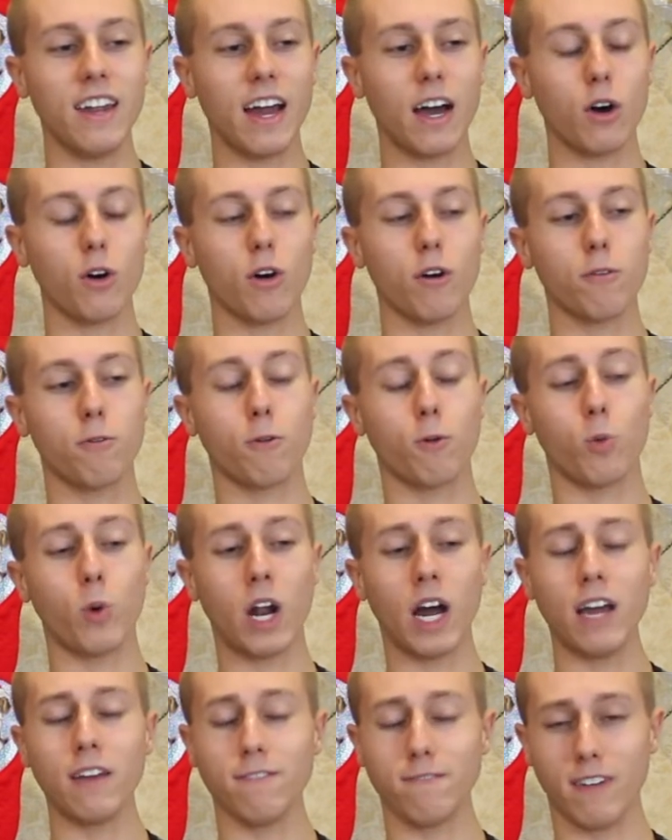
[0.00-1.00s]
Now, for
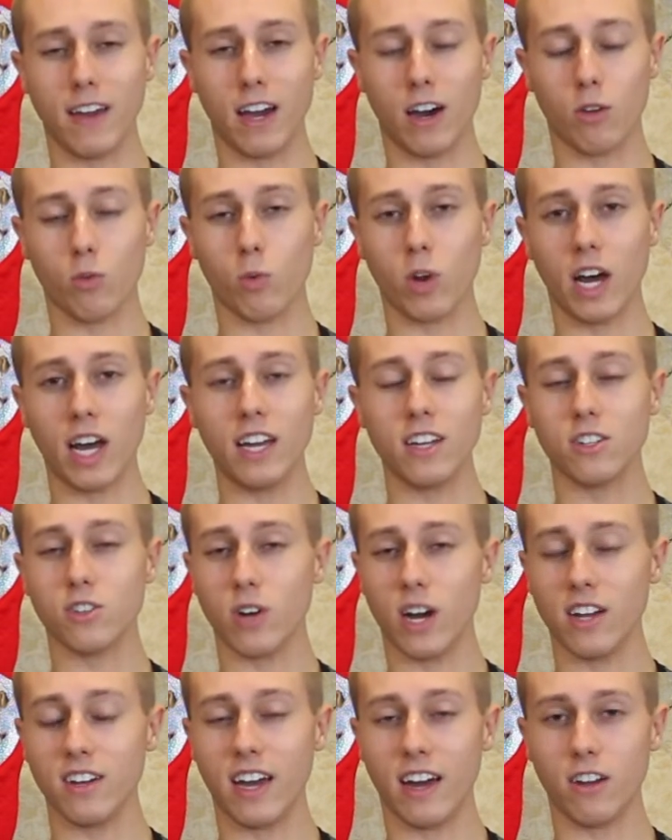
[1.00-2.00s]
what I found when I
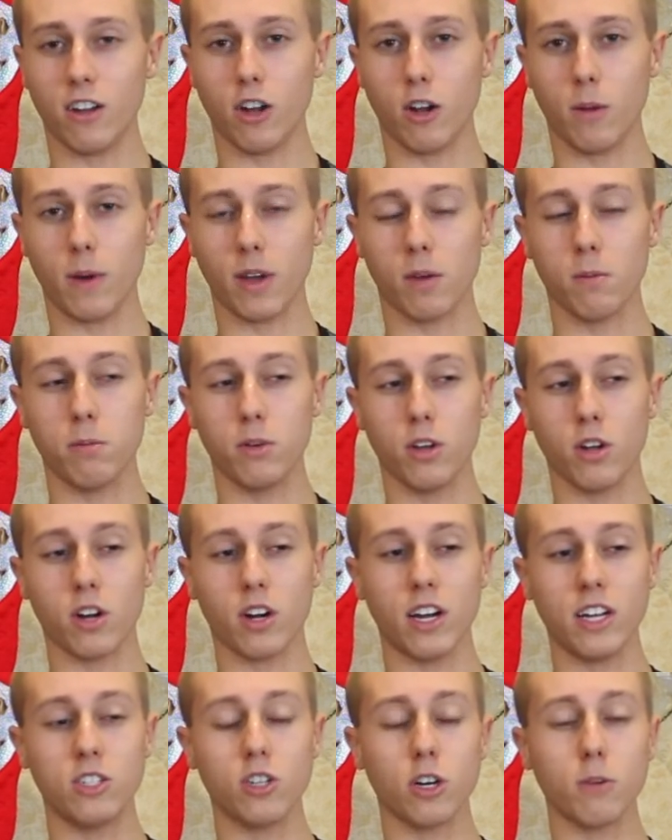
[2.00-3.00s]
tried downloading on my
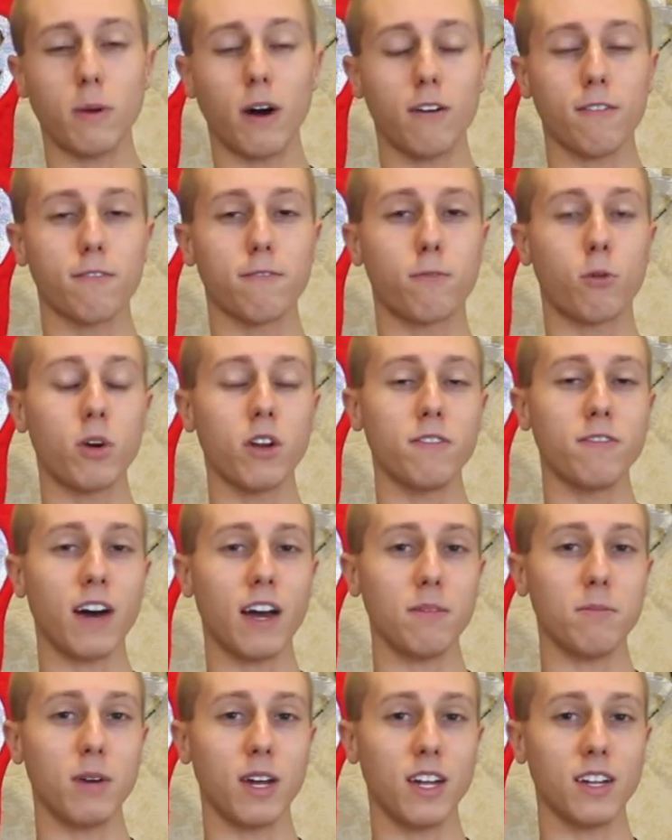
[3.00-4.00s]
computer, it took about
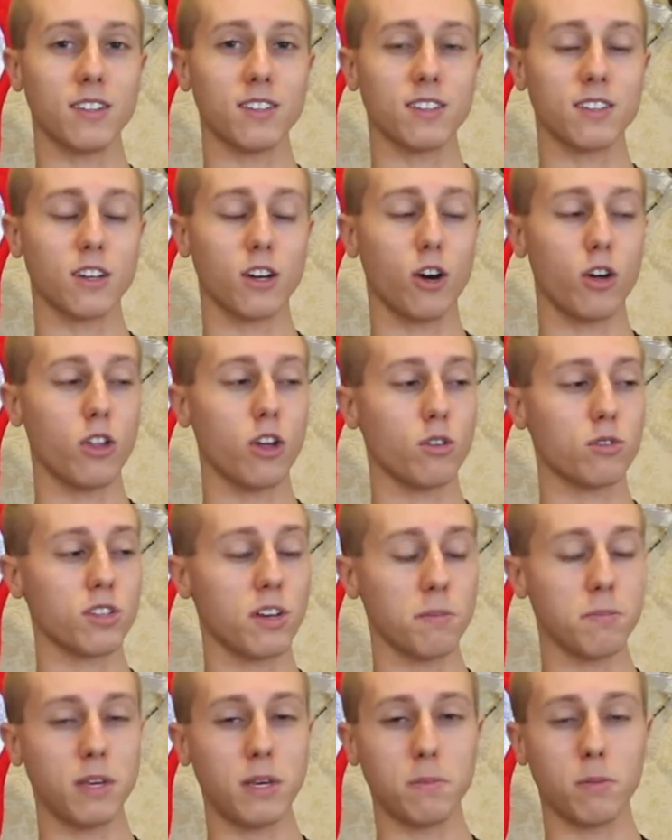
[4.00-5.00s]
45 minutes, although
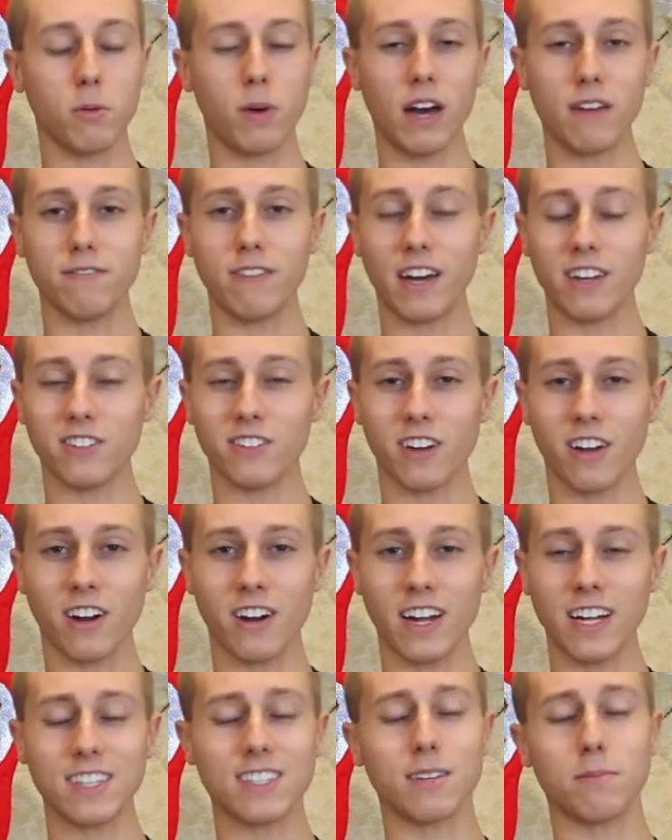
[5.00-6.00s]
some people have faster
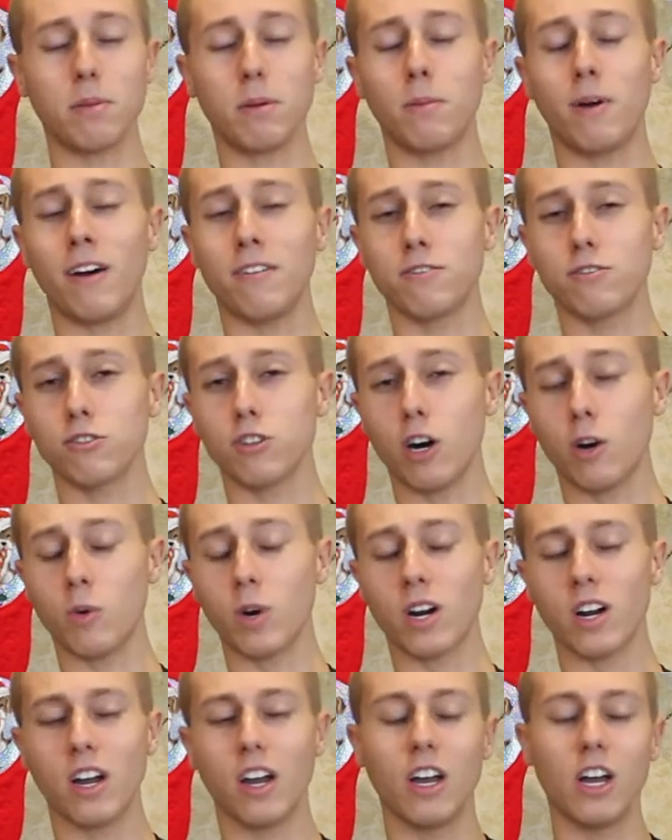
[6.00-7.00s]
internet, some people have
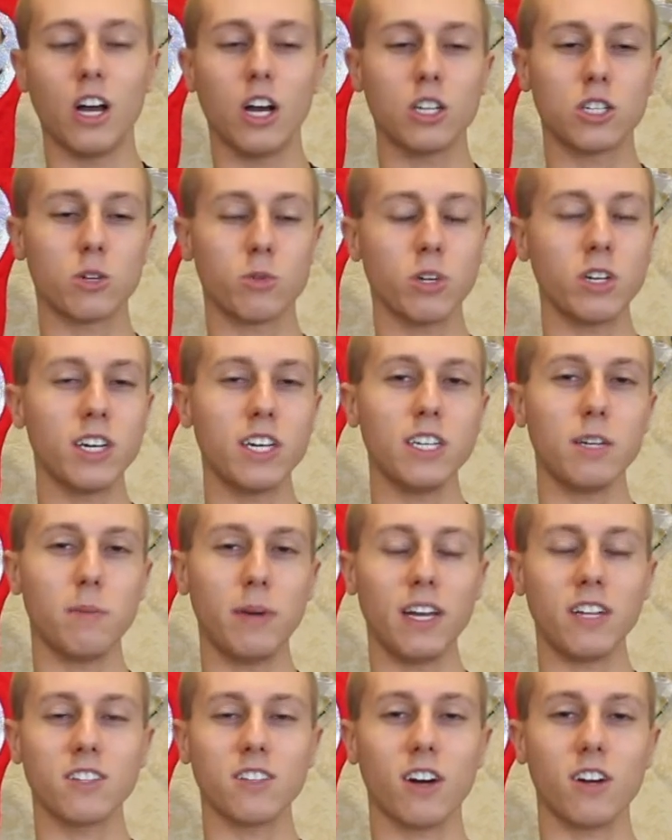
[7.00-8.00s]
slower. So really it
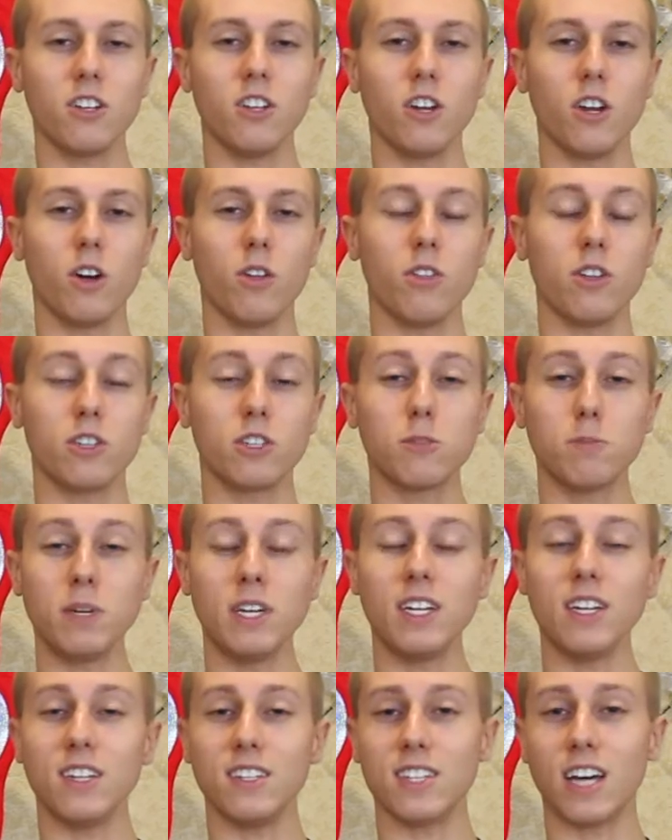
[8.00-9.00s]
depends on, you know, the
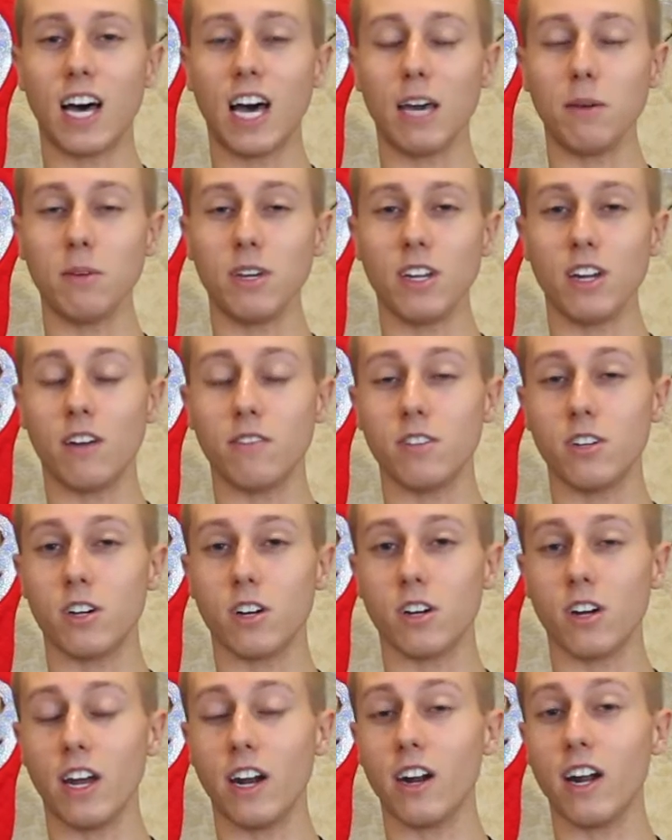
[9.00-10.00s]
speed and timing of
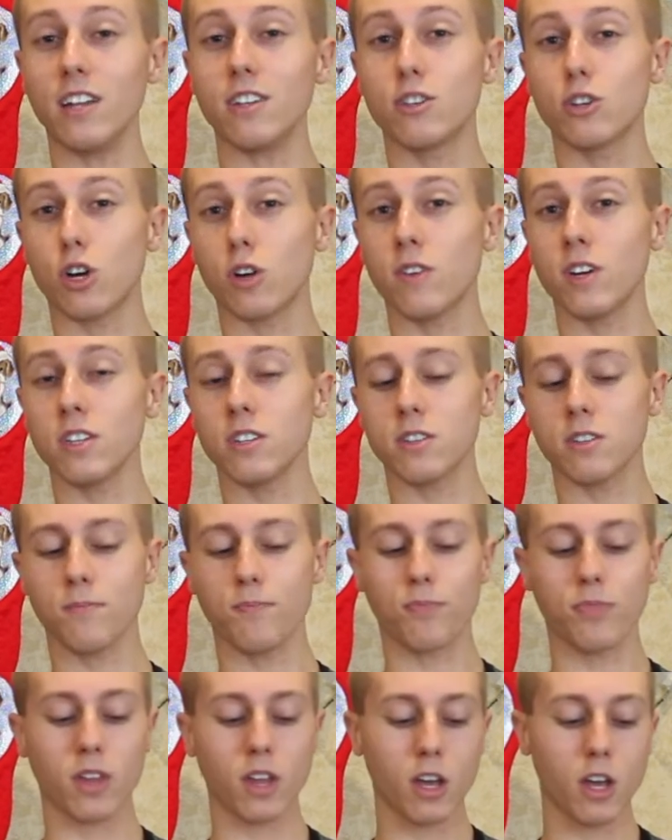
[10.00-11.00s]
your internet
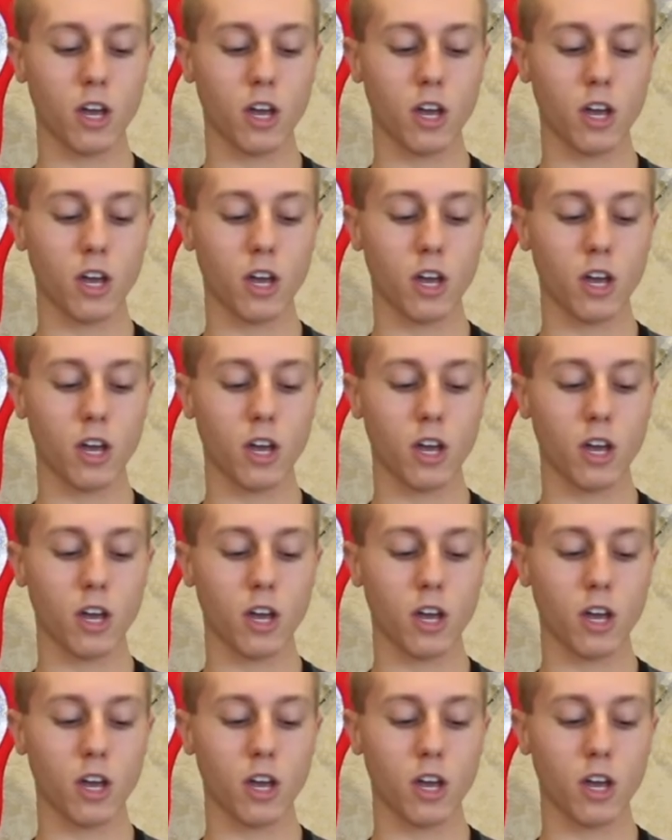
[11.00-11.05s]
service.